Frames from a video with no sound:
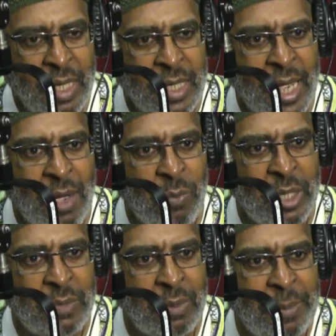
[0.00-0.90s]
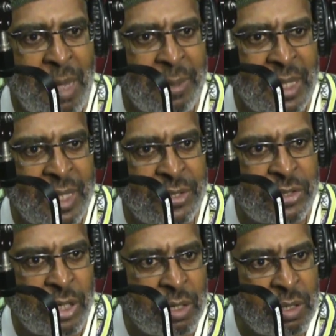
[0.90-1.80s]
Now, when the Republicans
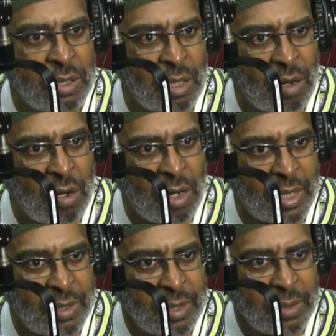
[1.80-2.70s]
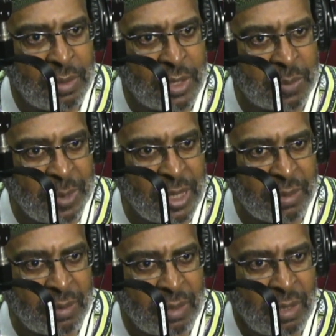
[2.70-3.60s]
turned on the
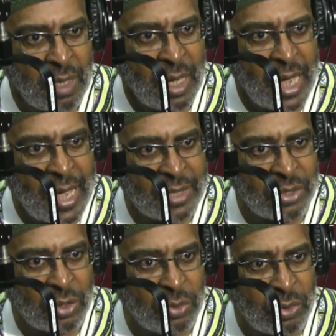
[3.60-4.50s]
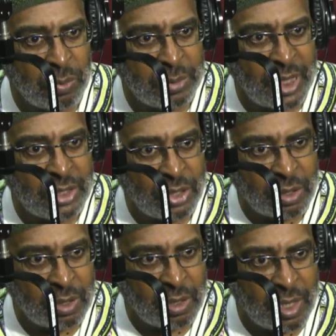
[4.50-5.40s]
speaker as a group, they
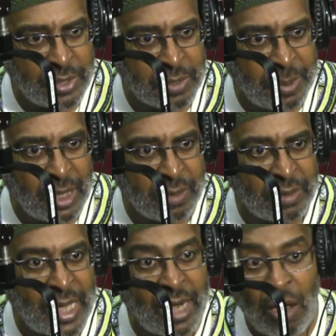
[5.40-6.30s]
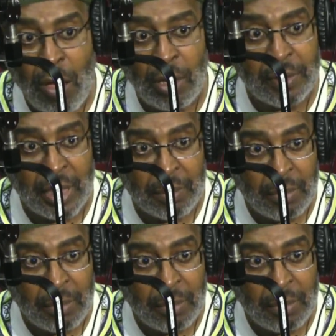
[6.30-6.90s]
turned on the speaker, not all of them.